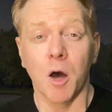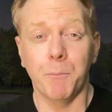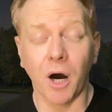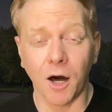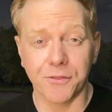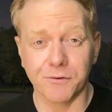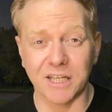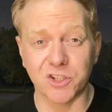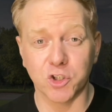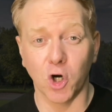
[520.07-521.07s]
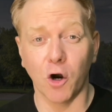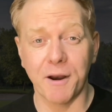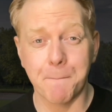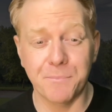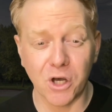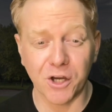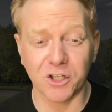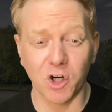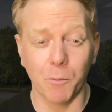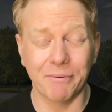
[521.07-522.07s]
par 3 scoring,
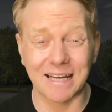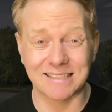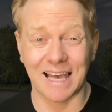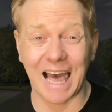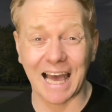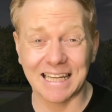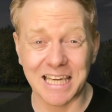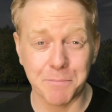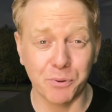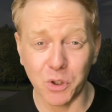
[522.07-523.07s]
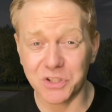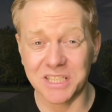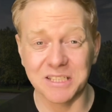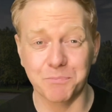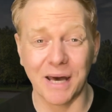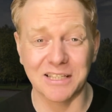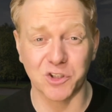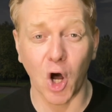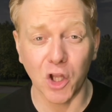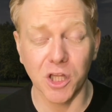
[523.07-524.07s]
birdie or better, and he puts his
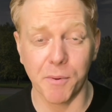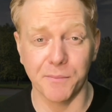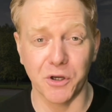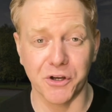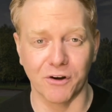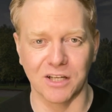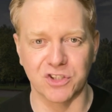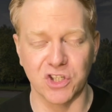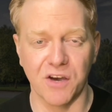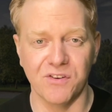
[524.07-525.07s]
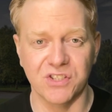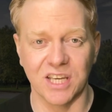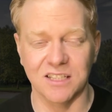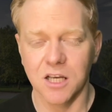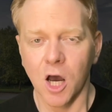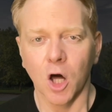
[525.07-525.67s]
best on the Bermuda grass surfaces.